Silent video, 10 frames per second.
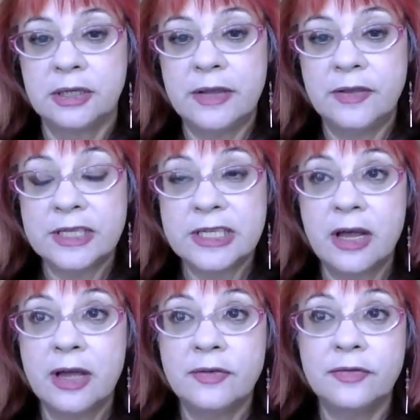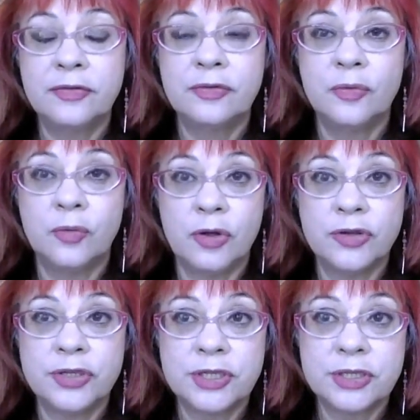in this life
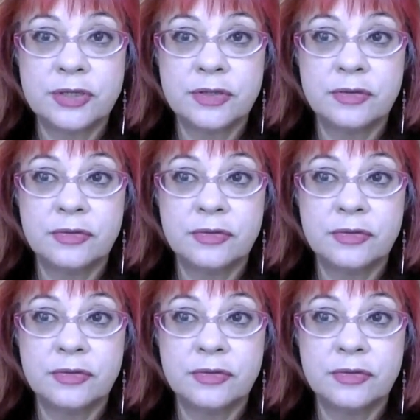was